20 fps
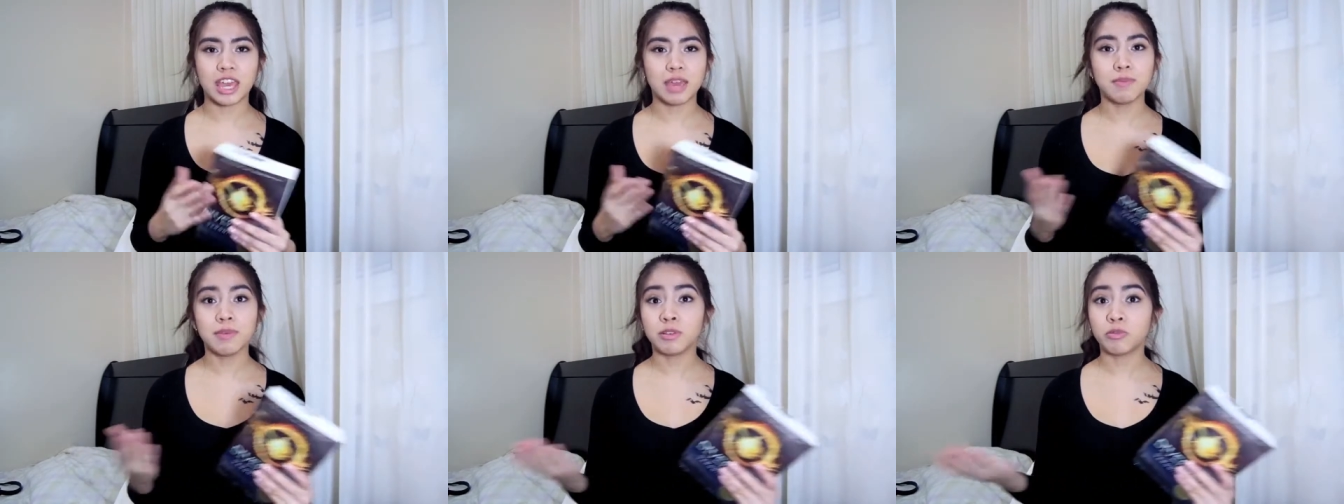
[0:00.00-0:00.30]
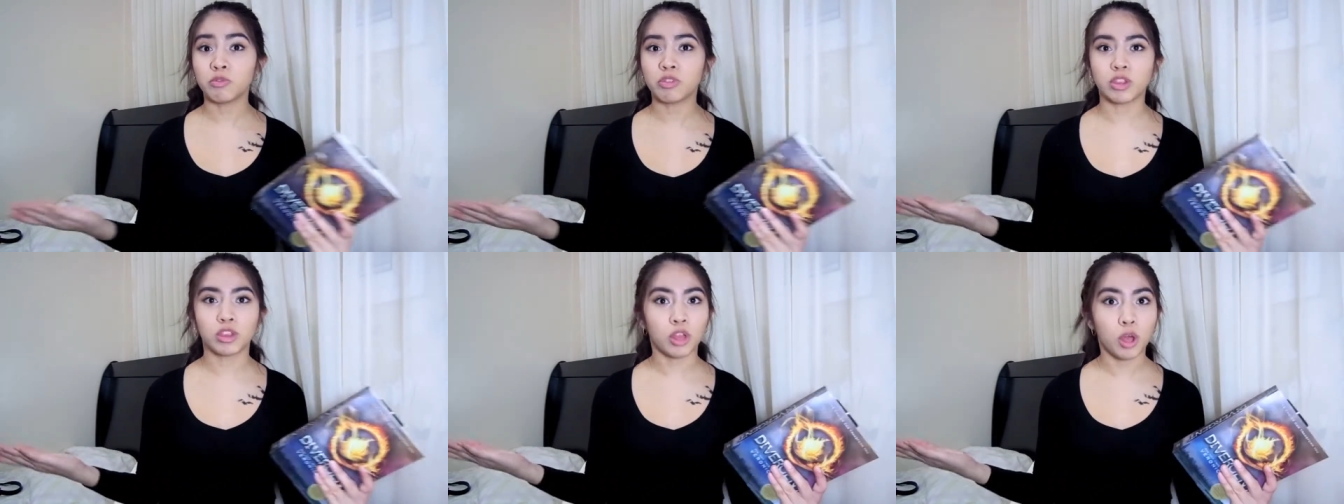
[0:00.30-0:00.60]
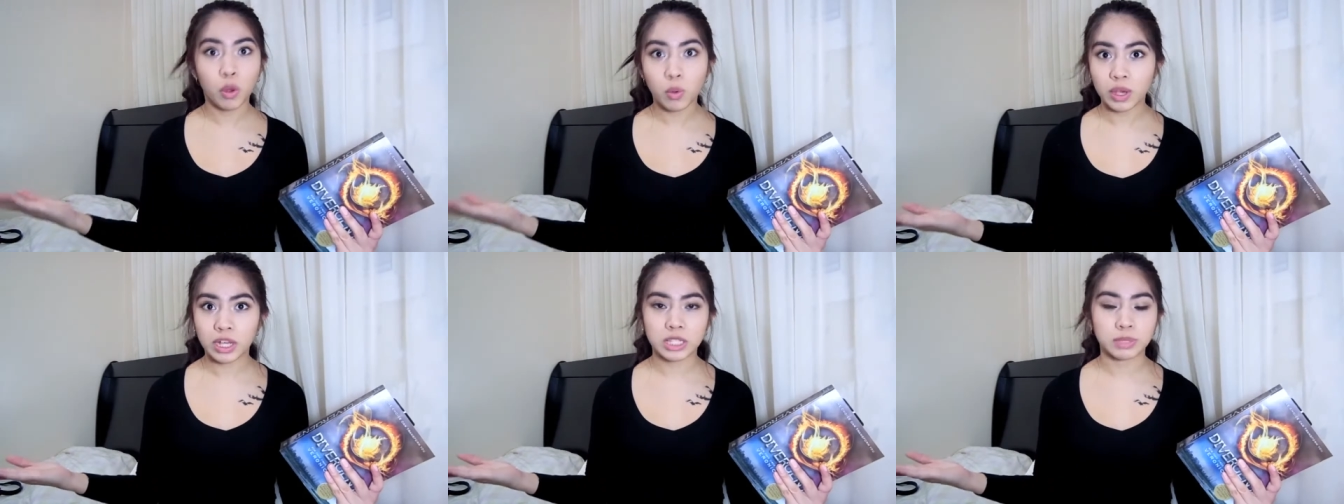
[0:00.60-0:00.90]
Came in with
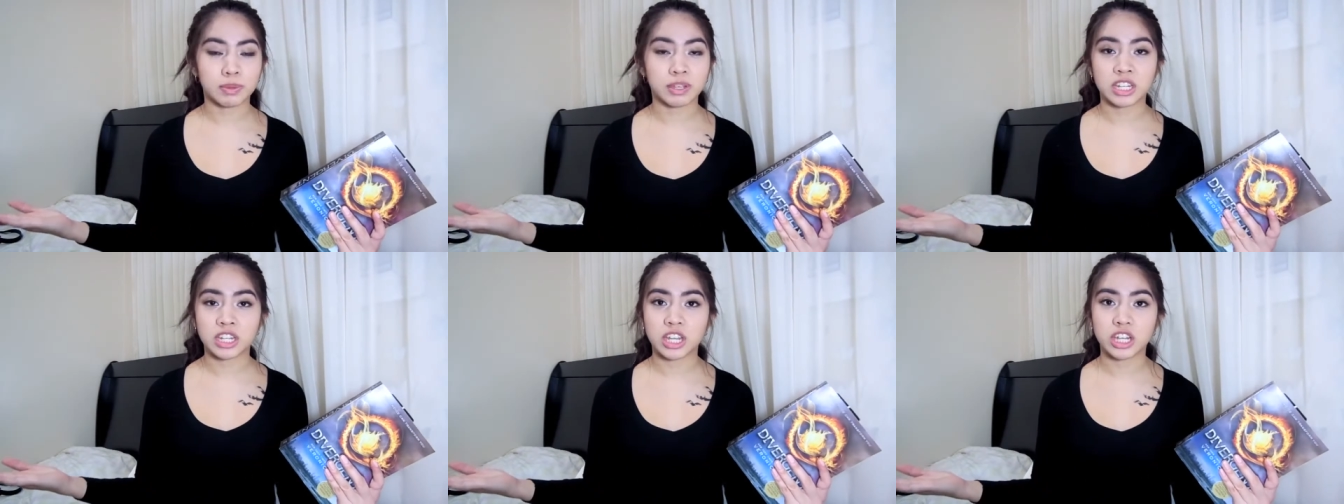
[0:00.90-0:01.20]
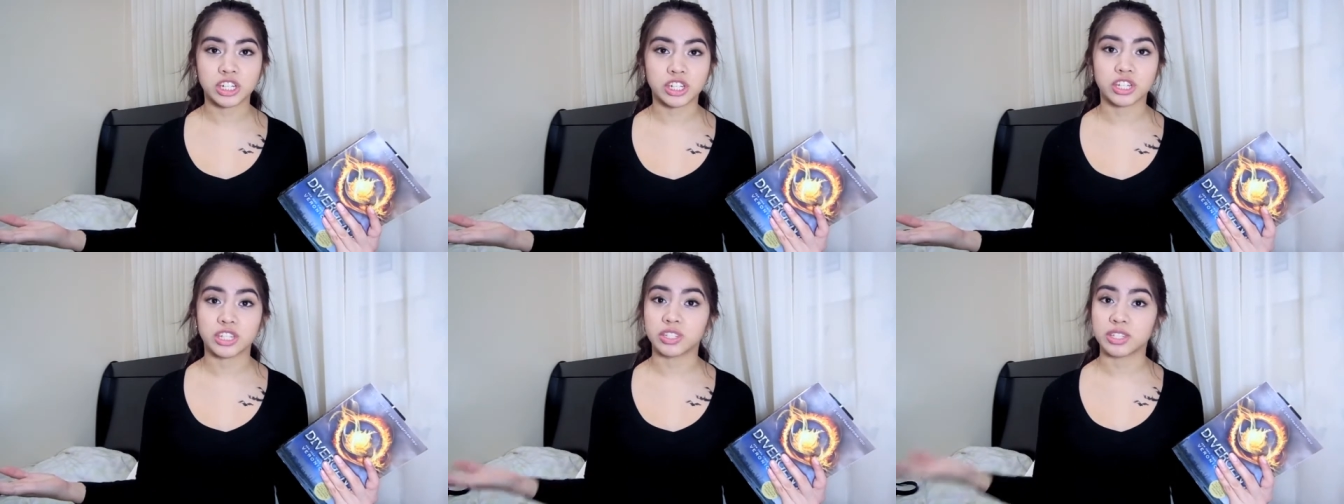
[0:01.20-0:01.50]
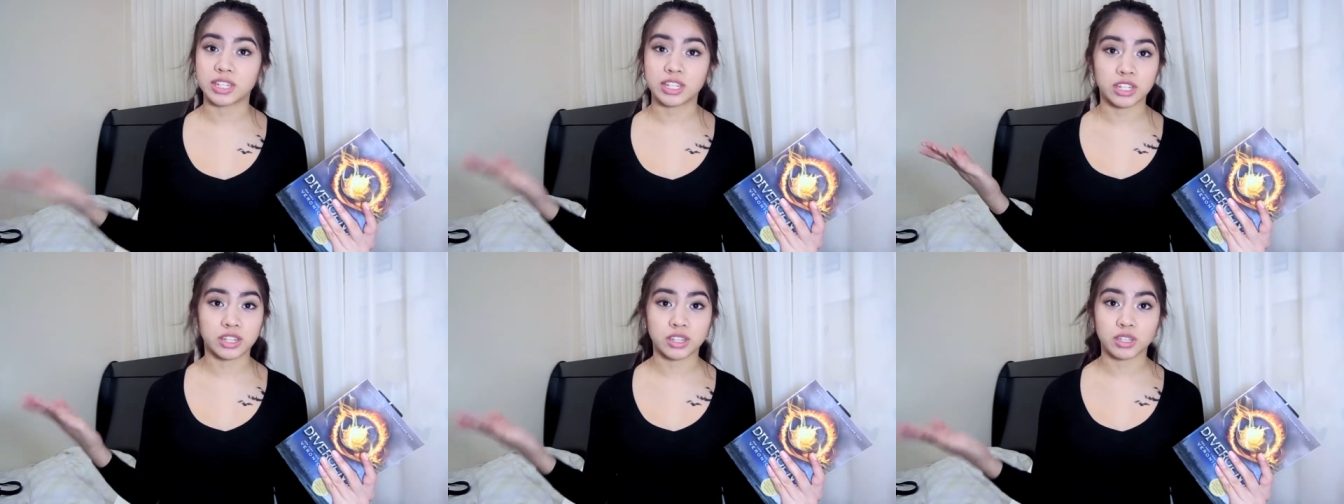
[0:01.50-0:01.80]
low
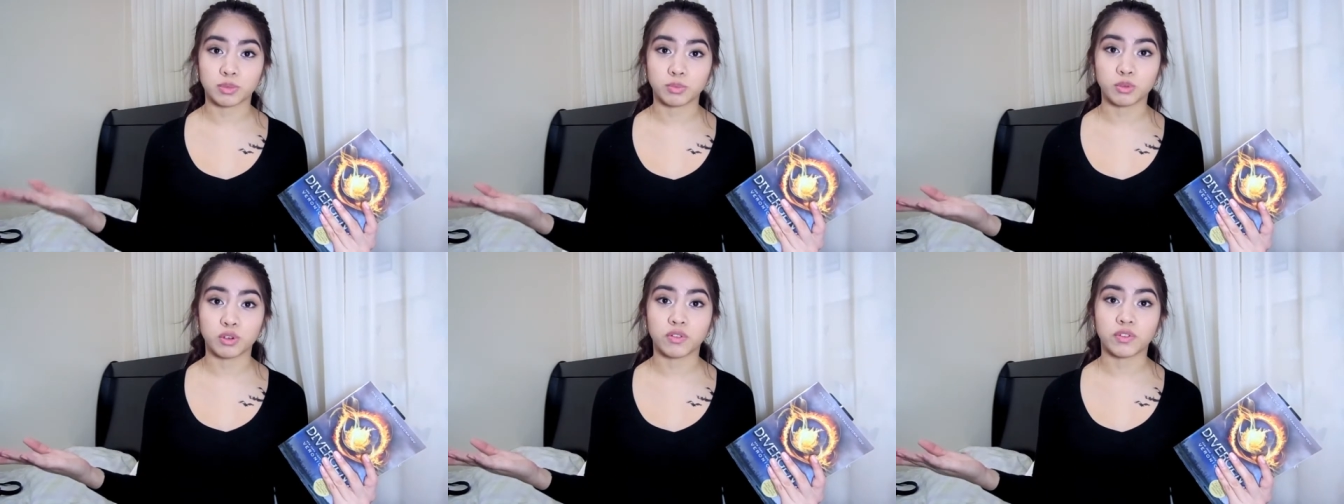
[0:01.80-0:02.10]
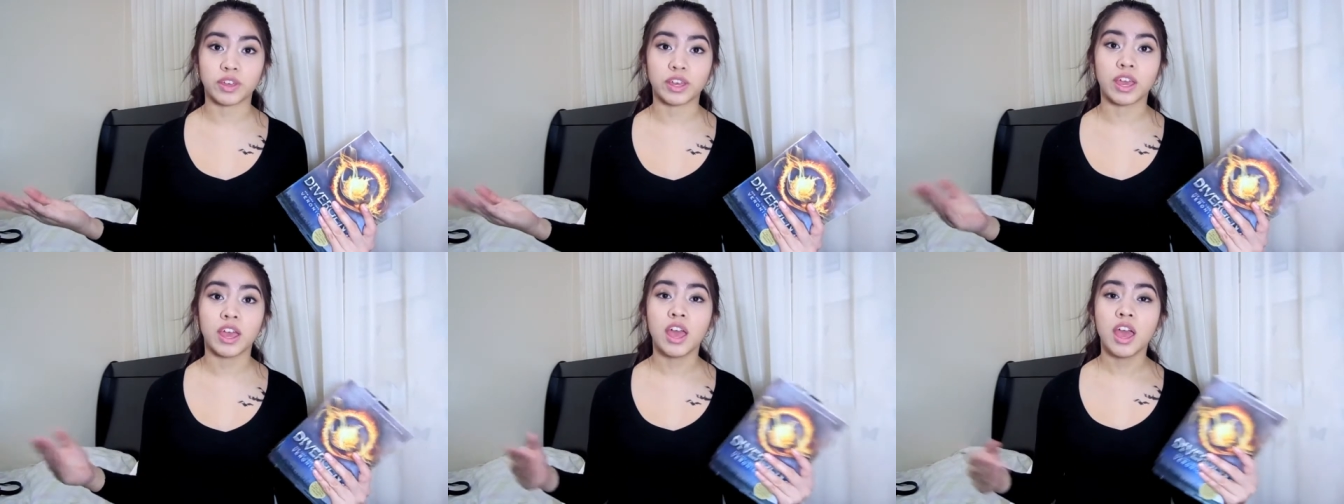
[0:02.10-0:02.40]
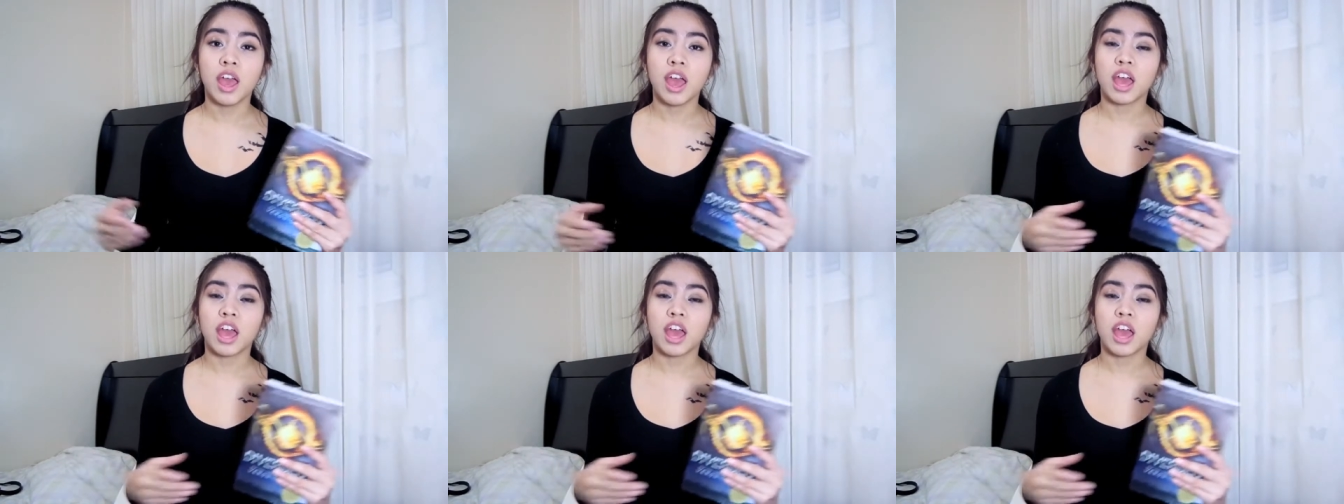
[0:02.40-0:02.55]
expectations into this movie,